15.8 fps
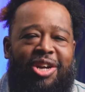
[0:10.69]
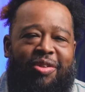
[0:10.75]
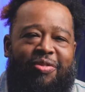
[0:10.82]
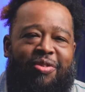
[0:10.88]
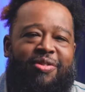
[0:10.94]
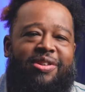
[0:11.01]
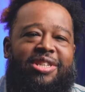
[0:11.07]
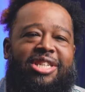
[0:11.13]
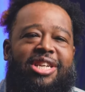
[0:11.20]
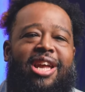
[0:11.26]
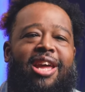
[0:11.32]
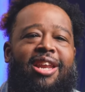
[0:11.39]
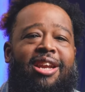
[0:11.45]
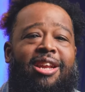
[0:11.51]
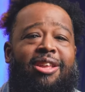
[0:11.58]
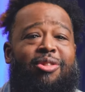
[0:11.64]
of
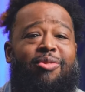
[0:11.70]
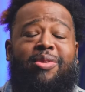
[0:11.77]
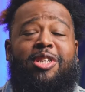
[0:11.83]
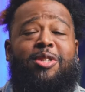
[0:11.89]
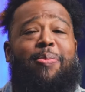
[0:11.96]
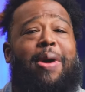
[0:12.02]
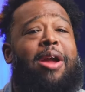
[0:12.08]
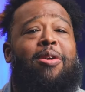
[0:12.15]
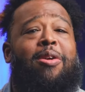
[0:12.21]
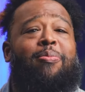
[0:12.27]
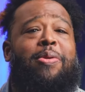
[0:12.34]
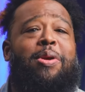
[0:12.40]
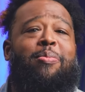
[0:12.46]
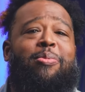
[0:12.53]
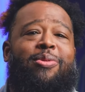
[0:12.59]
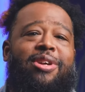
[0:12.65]
Christianity through inspiring
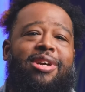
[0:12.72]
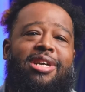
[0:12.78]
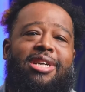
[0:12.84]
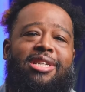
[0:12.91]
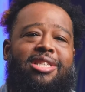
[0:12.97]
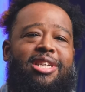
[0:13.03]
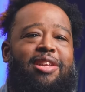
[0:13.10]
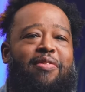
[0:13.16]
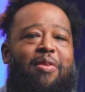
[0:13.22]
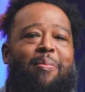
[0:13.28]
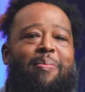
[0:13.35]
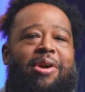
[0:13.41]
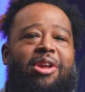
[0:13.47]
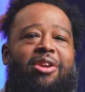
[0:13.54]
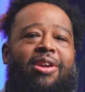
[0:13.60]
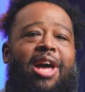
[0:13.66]
people to live a
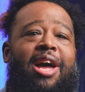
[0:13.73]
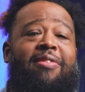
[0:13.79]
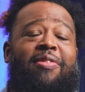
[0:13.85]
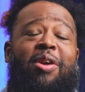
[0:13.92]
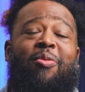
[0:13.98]
better life.